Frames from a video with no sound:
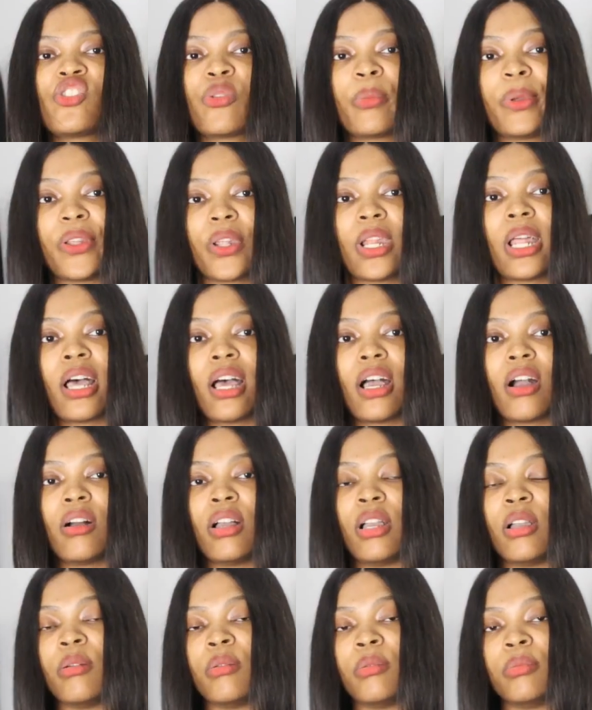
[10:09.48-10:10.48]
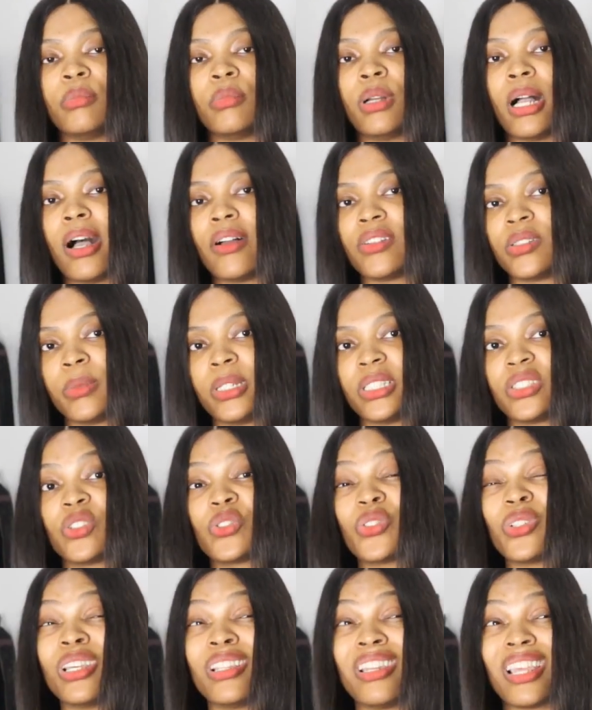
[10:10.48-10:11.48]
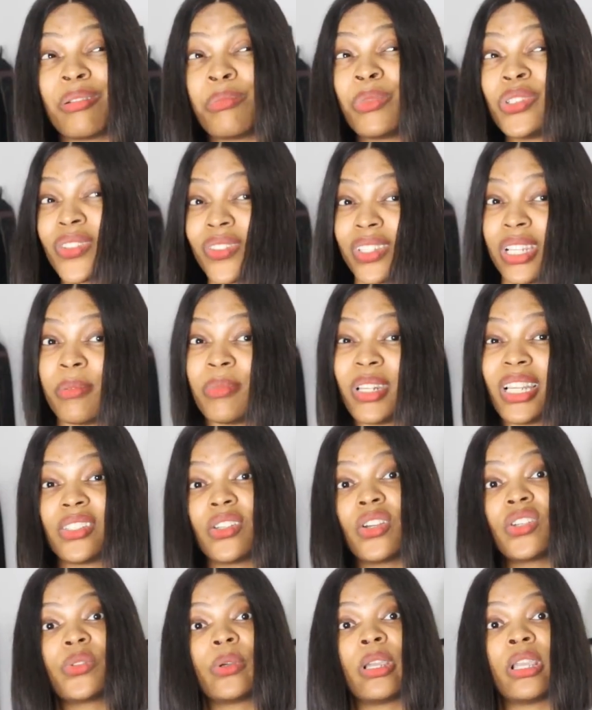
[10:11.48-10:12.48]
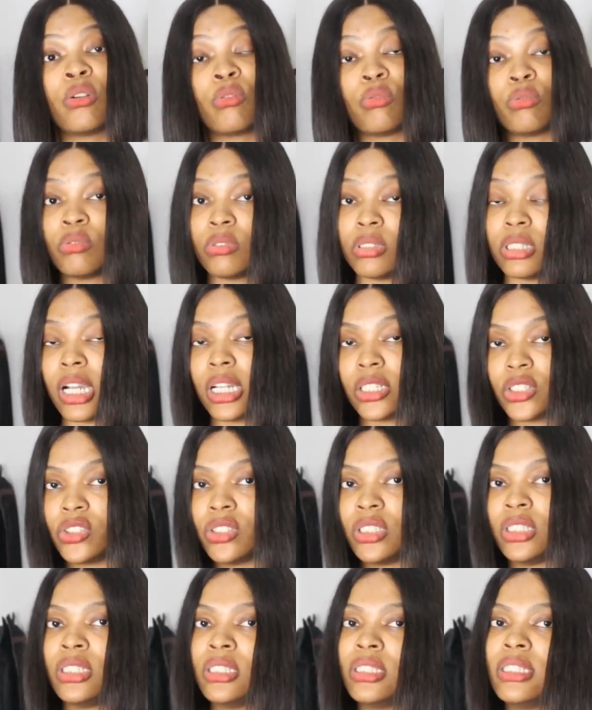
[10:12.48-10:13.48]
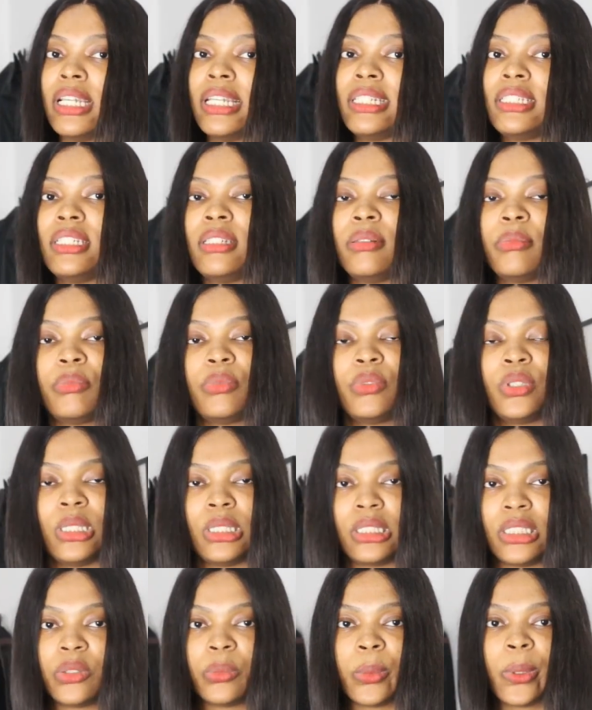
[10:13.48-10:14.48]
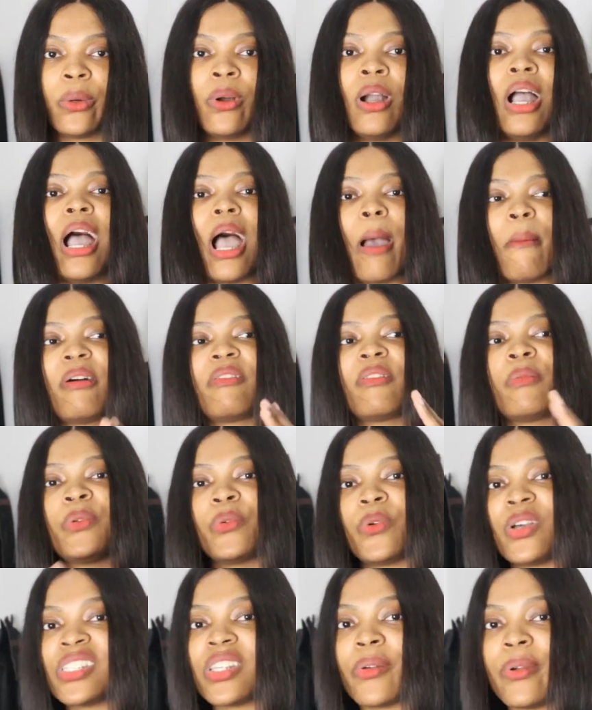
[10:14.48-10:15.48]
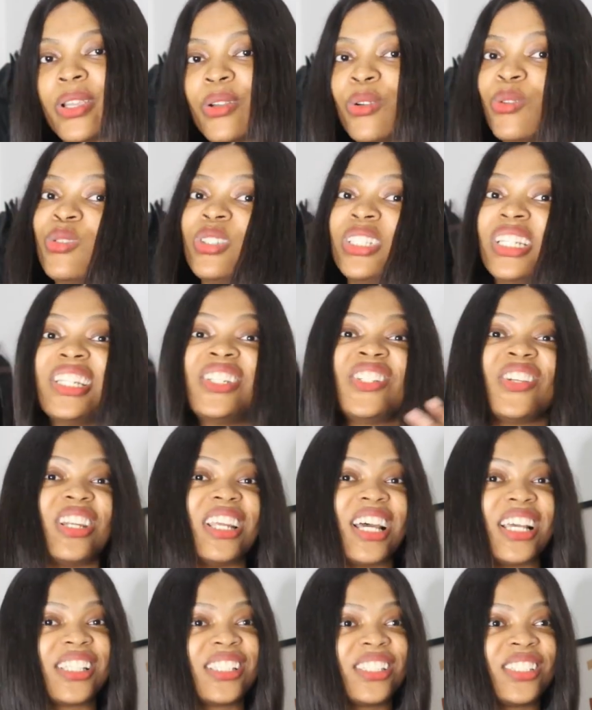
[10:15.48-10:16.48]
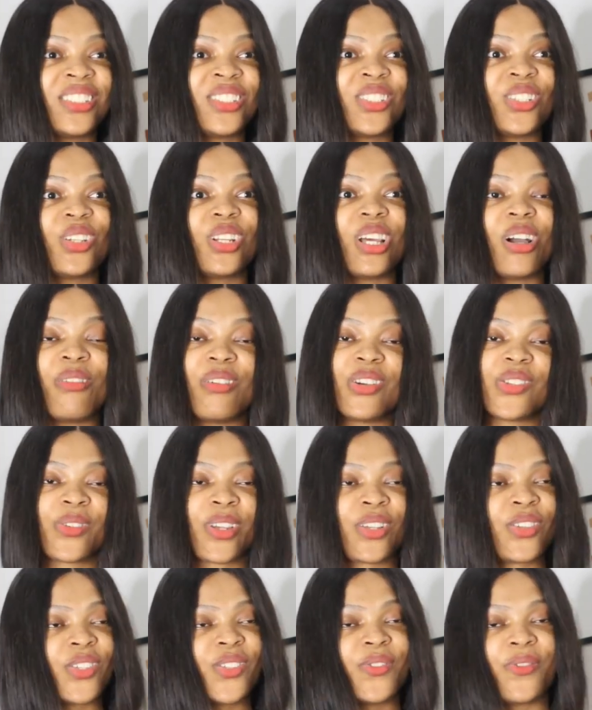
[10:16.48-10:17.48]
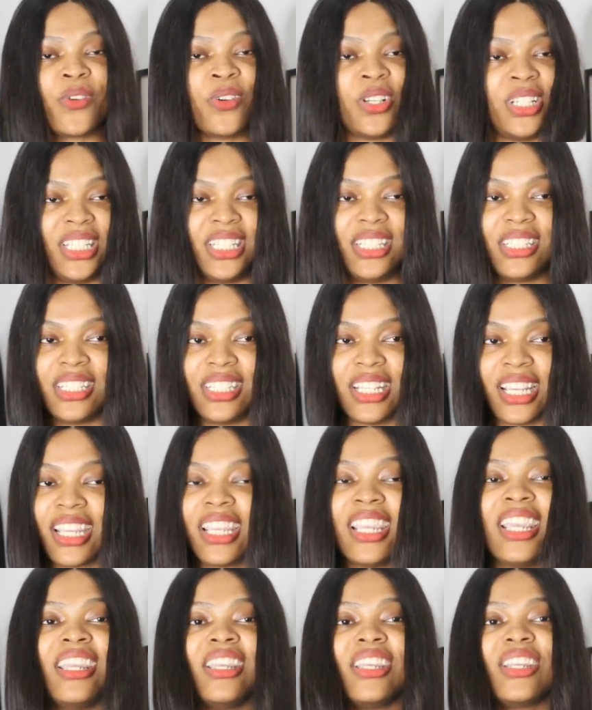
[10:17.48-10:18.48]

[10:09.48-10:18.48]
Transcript: So many other housemates, like most of them, their songs were good, actually. Like, they did well. Apart from the ones that were good, the other ones were just funny. Like,